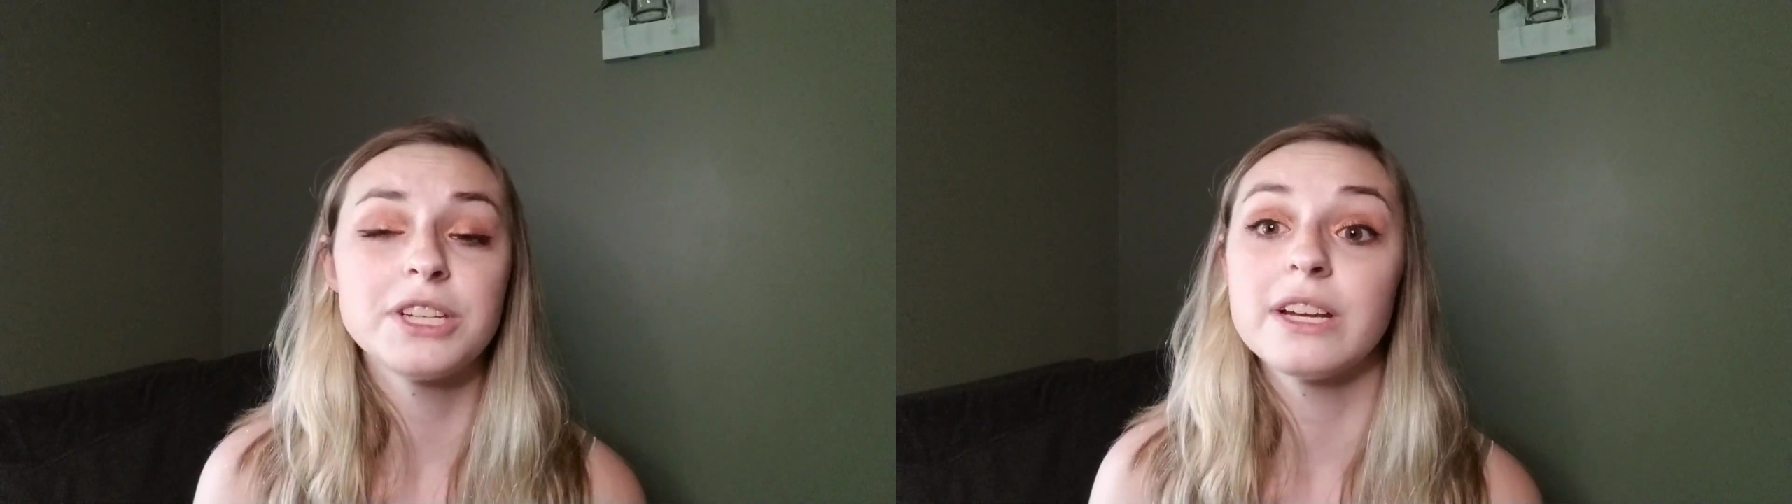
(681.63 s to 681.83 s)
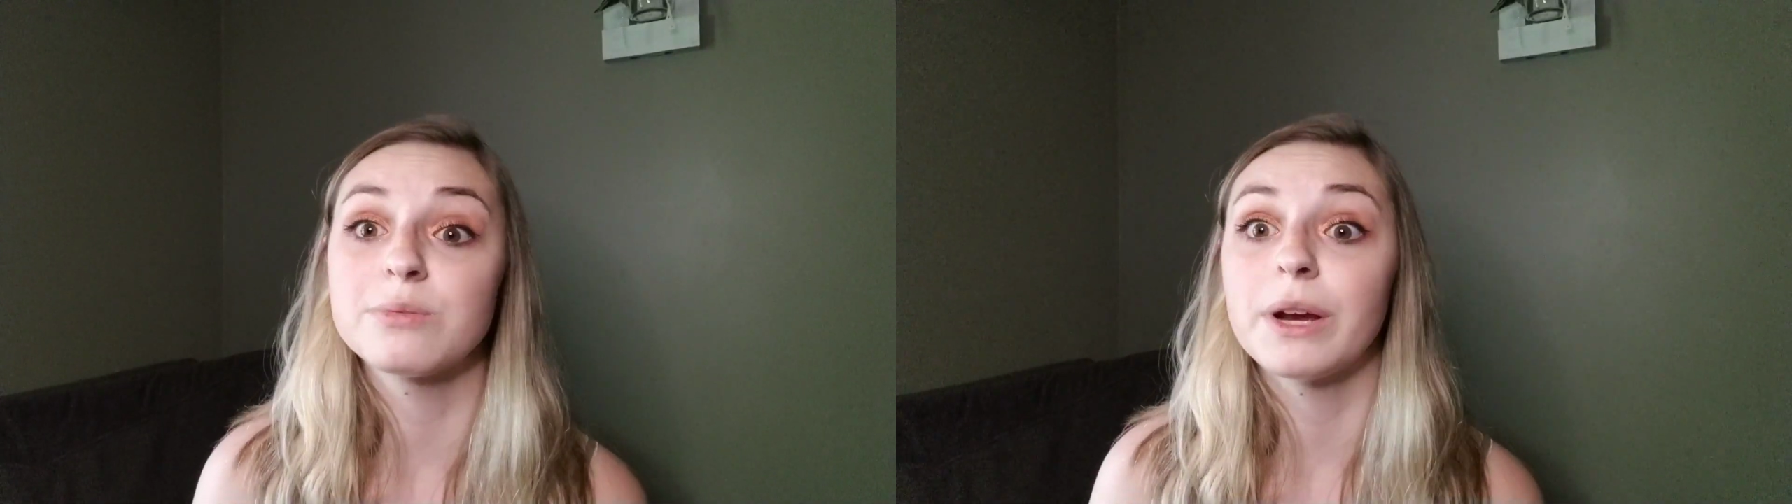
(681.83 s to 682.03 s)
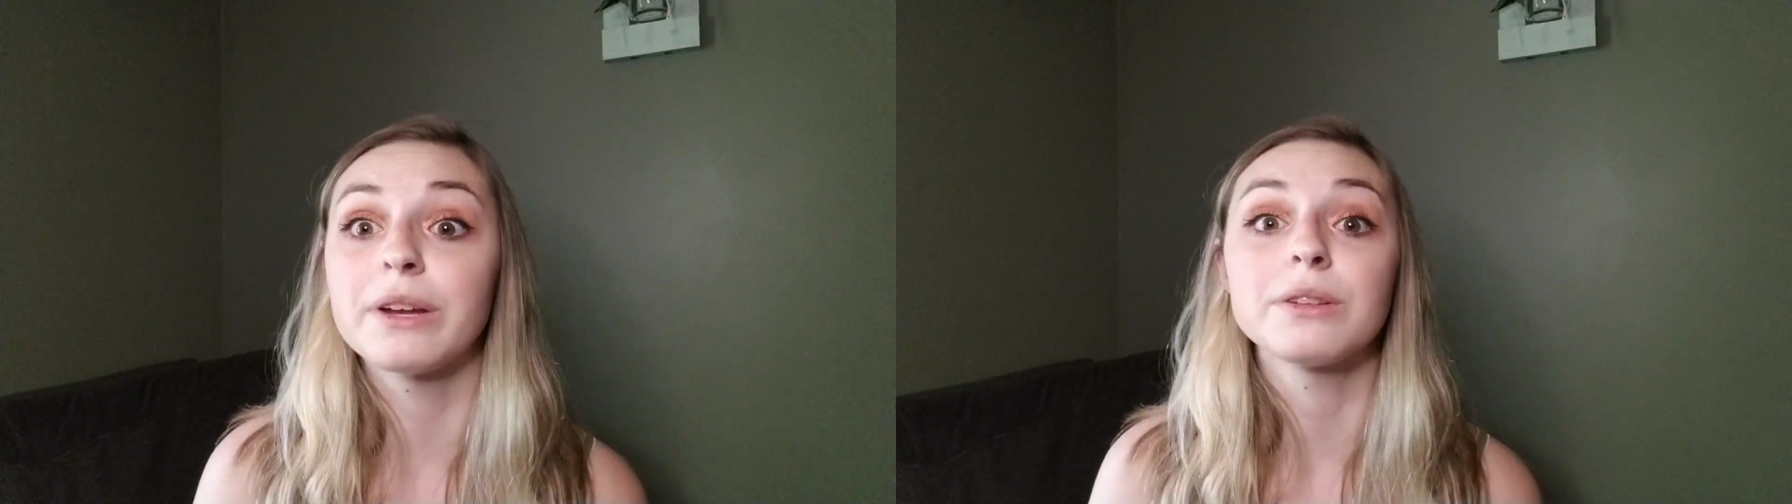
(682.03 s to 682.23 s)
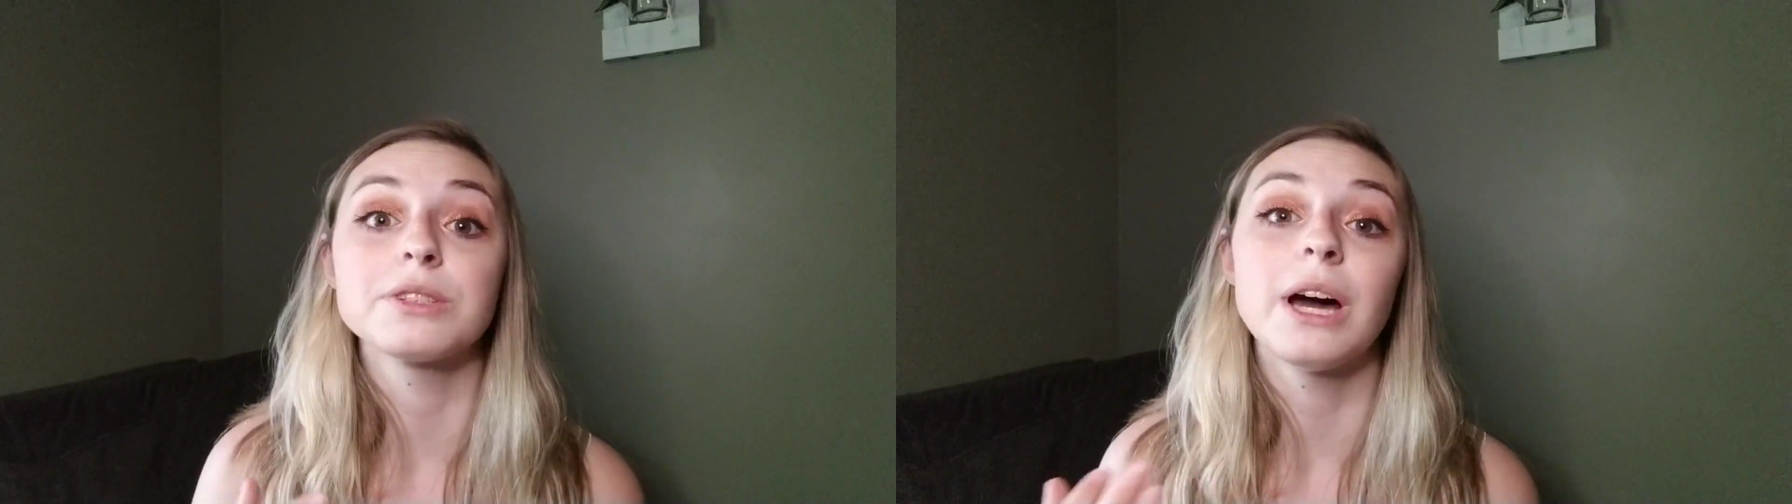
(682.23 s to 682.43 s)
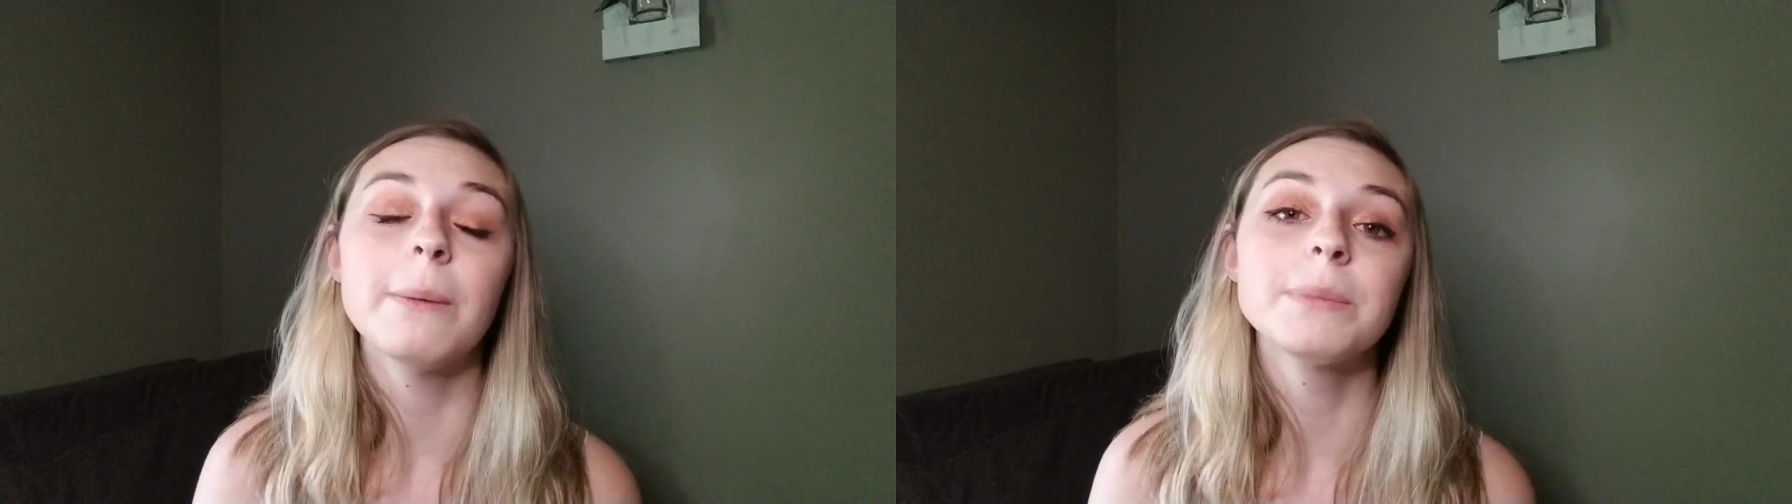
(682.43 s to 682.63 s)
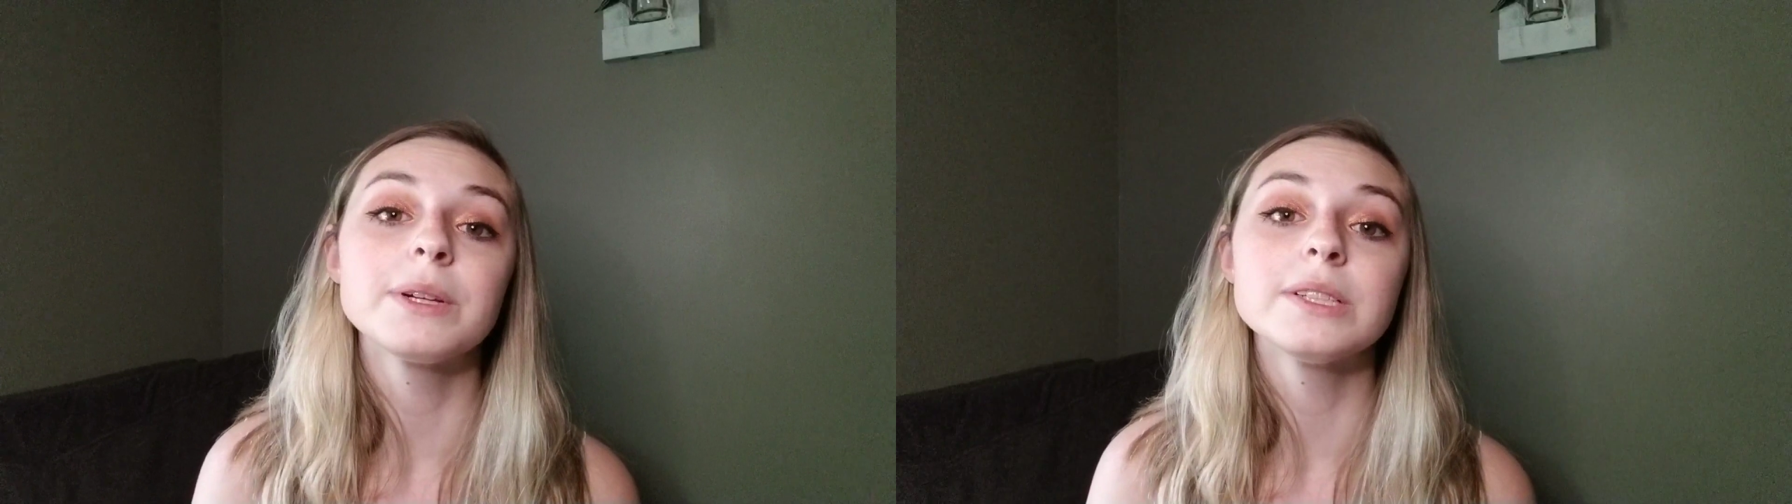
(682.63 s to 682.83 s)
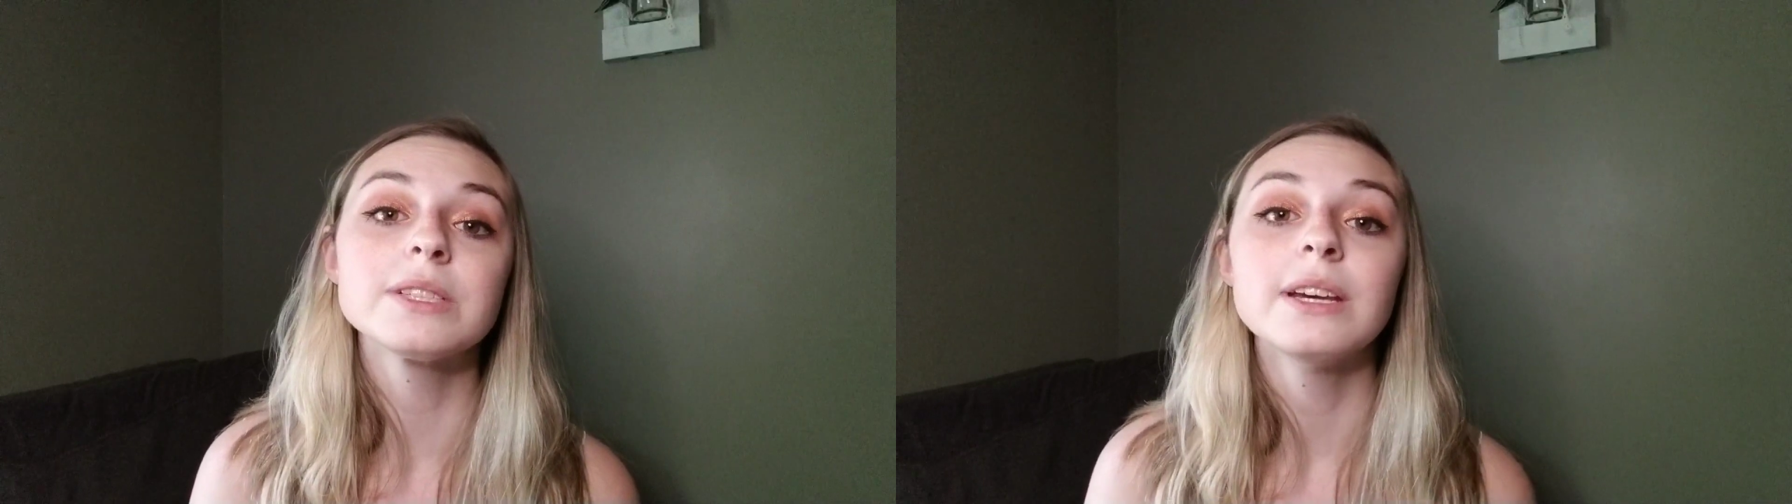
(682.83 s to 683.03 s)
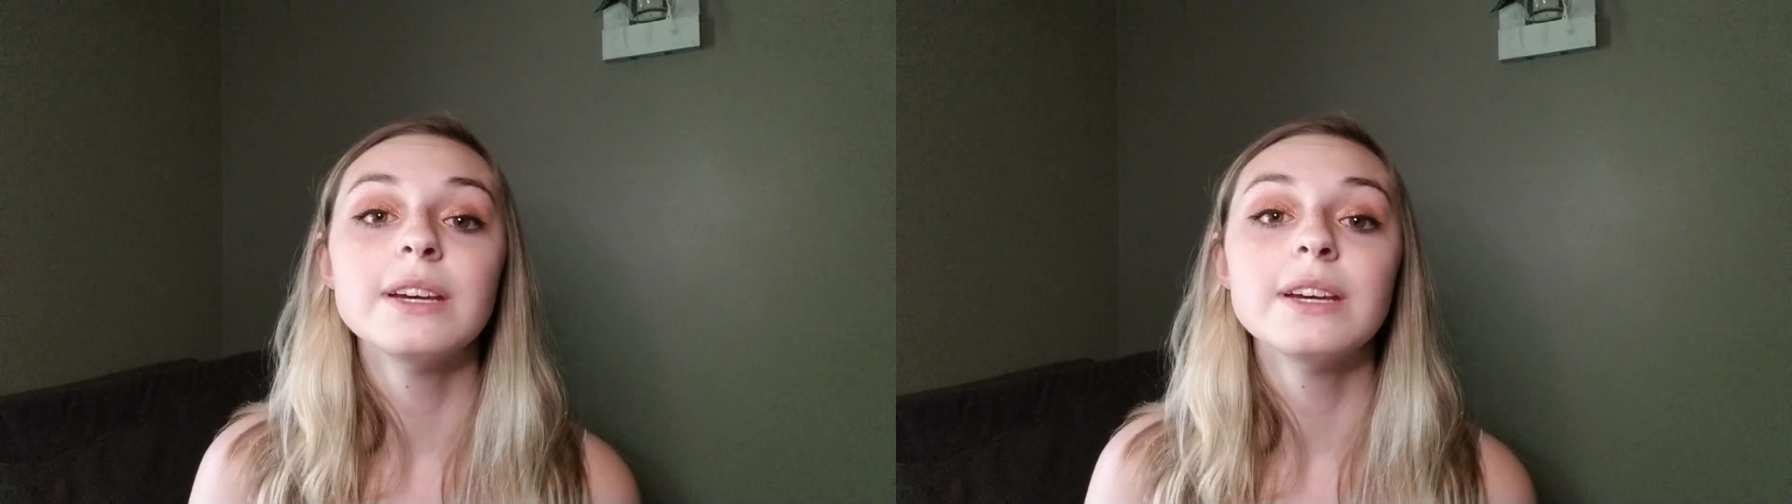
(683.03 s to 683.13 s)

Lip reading: she has regular tumblers.